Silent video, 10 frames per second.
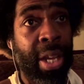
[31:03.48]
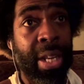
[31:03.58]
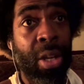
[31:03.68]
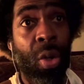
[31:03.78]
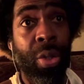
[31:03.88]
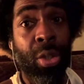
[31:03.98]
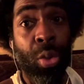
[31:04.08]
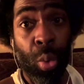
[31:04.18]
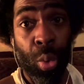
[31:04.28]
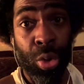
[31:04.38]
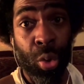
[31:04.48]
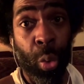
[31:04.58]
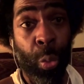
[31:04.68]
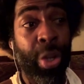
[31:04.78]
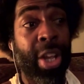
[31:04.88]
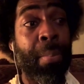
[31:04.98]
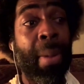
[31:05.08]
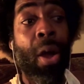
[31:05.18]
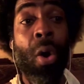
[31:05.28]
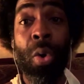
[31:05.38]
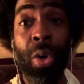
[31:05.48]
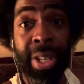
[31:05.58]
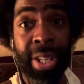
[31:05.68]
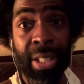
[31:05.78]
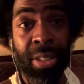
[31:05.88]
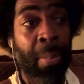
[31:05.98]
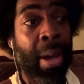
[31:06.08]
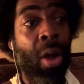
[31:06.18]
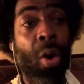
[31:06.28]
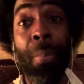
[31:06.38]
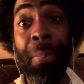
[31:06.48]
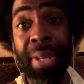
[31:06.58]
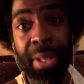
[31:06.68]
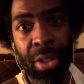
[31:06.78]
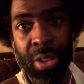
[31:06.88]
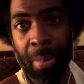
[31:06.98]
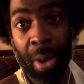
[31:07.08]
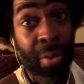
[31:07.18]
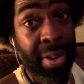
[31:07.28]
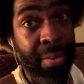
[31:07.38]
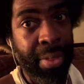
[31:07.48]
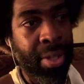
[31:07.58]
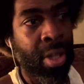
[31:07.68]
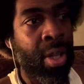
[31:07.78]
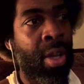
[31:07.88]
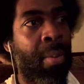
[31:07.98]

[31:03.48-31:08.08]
getting all the tools to create my own gigs, my own videos, and my own everything.